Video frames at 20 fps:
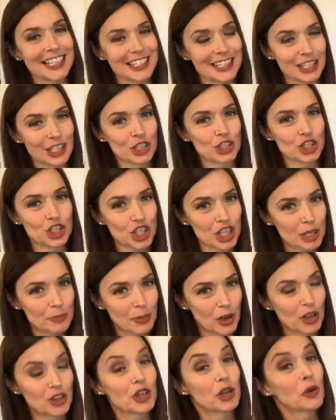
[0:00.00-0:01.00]
easy, and
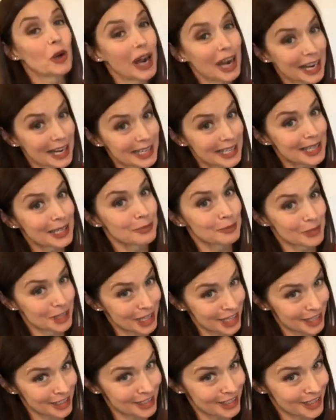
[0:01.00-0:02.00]
cheap, although I am
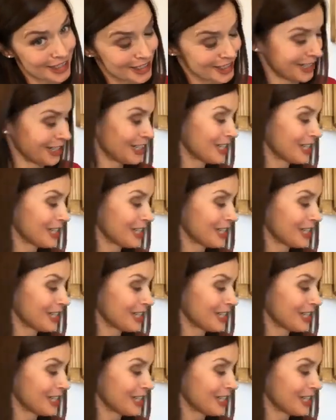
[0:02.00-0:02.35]
not.